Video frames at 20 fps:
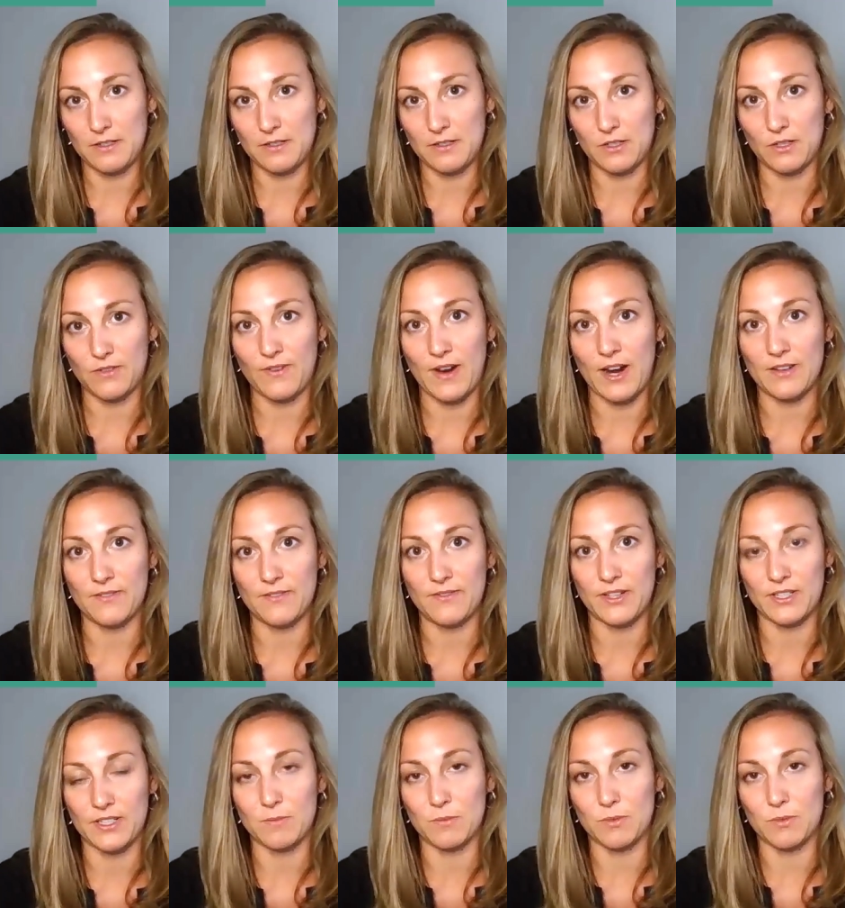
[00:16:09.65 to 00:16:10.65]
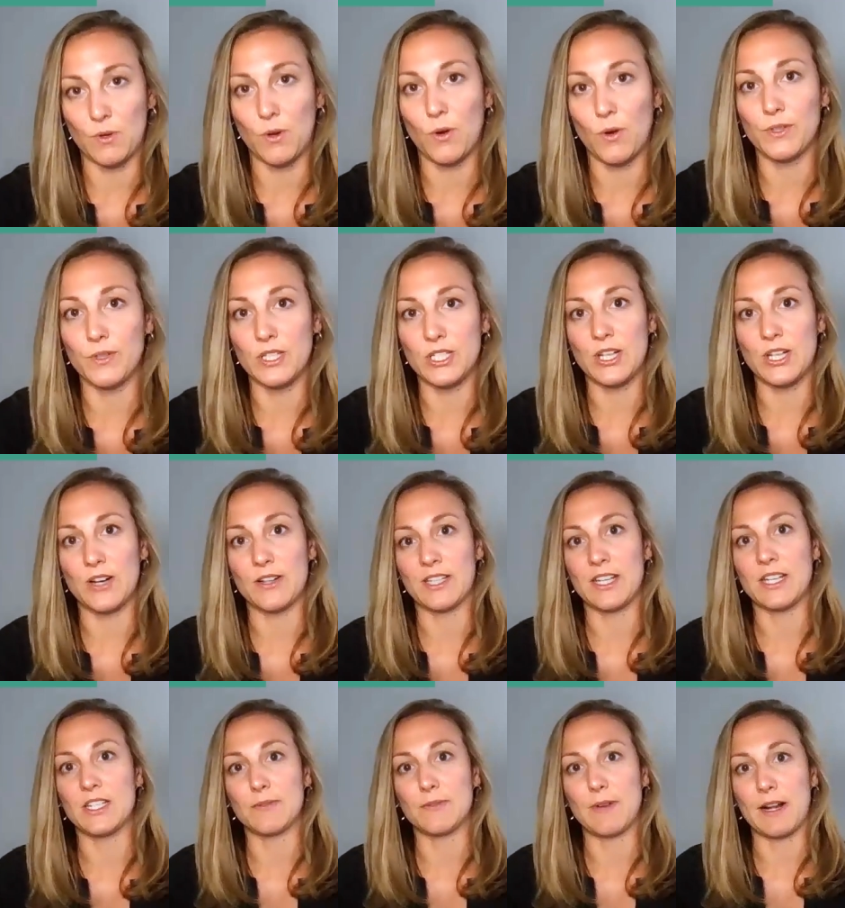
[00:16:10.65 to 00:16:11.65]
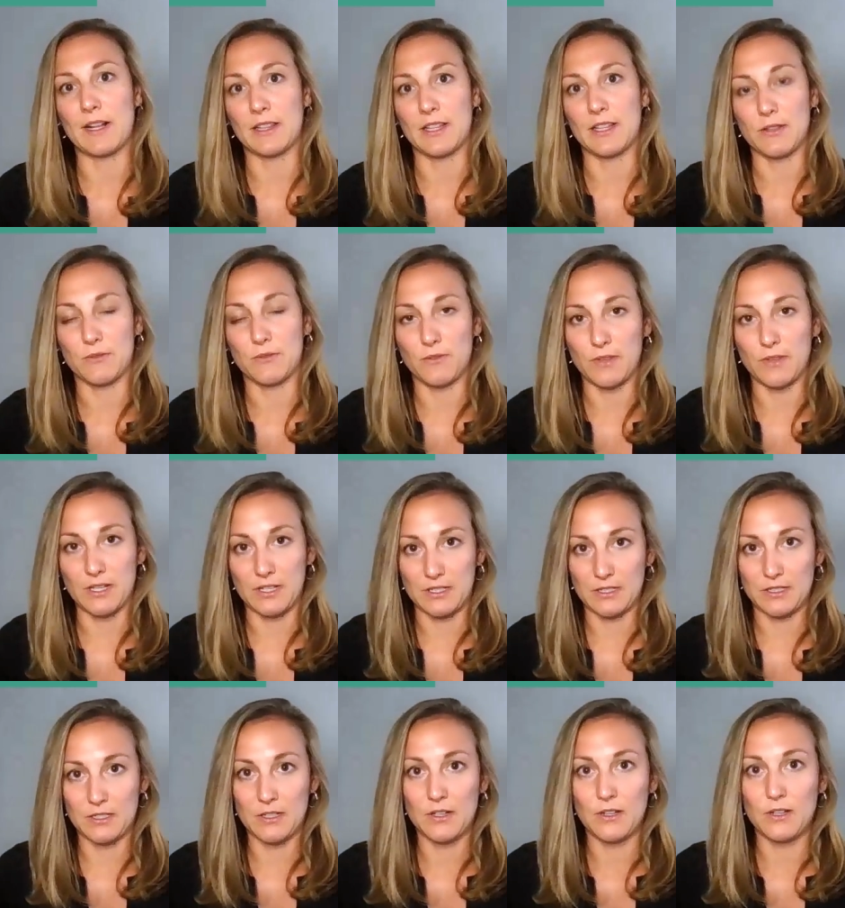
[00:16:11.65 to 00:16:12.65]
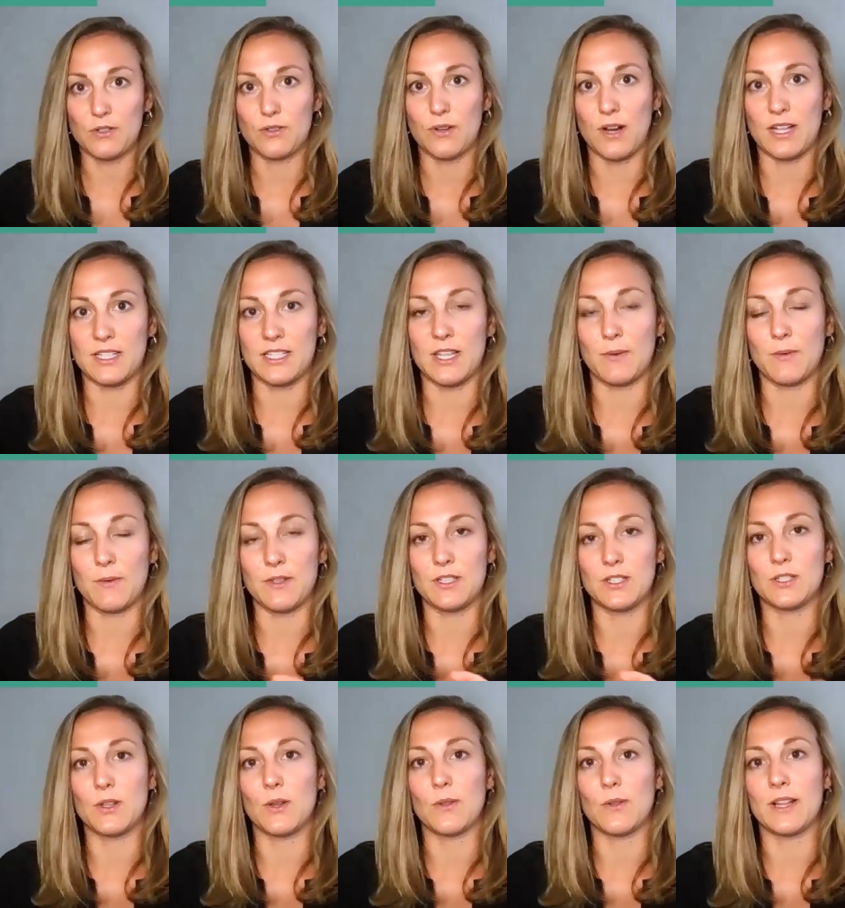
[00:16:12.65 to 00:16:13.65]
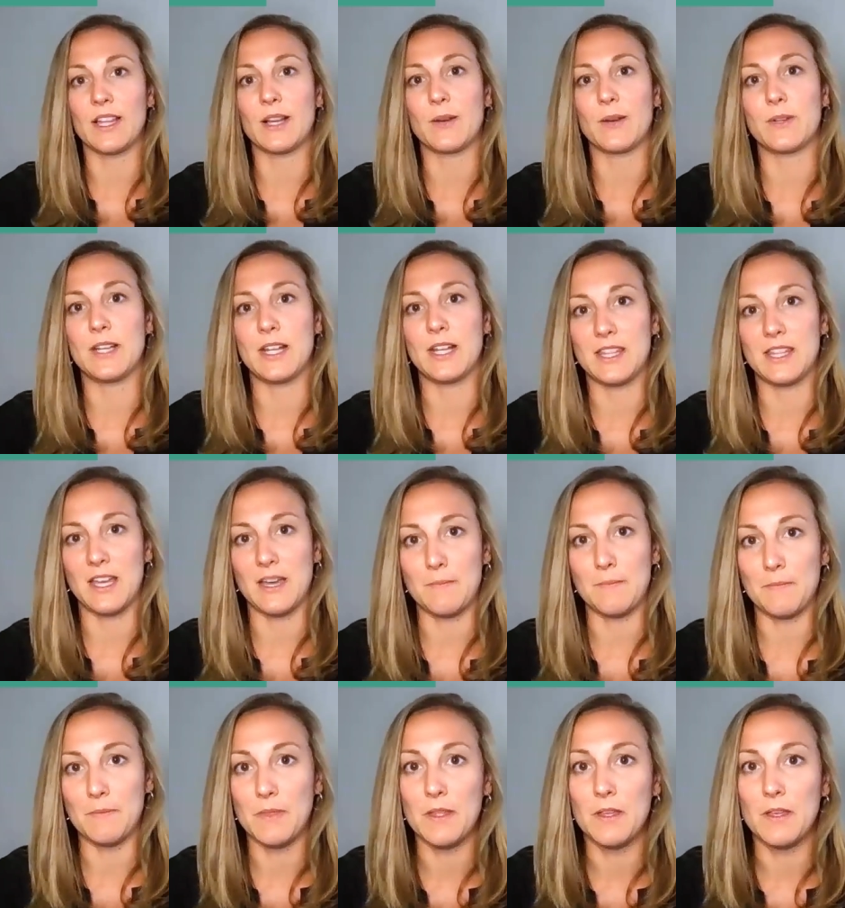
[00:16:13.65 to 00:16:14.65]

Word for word: So the fire victims would hold these shares indirectly through this trust that would slowly liquidate them